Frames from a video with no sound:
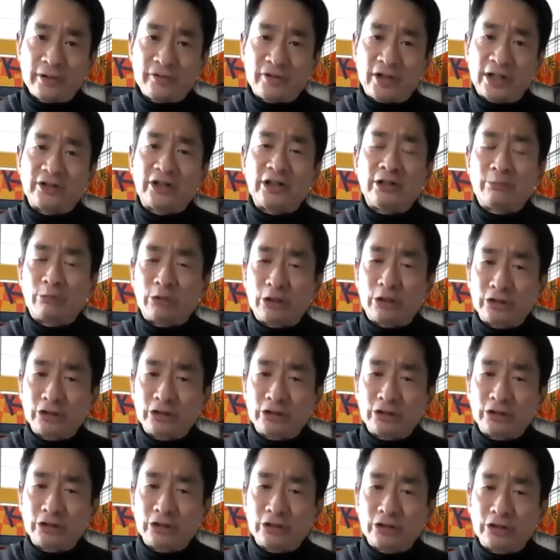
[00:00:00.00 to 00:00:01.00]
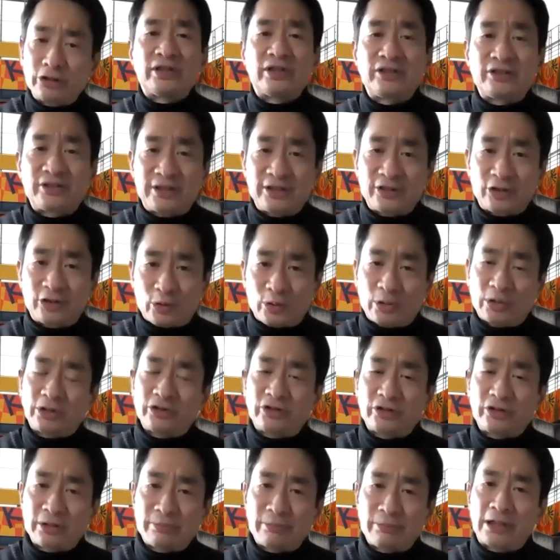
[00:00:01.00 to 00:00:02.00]
that the emergence of this
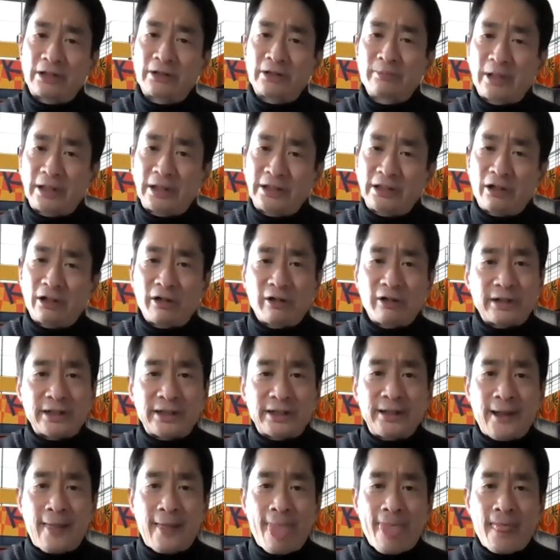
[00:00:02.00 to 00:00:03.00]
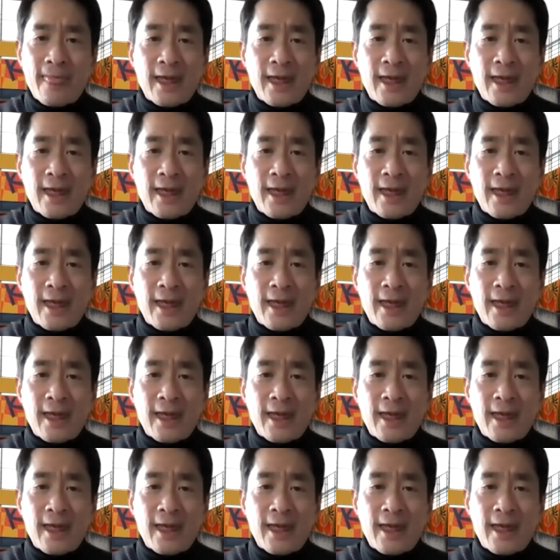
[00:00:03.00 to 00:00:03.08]
discourse of the model minority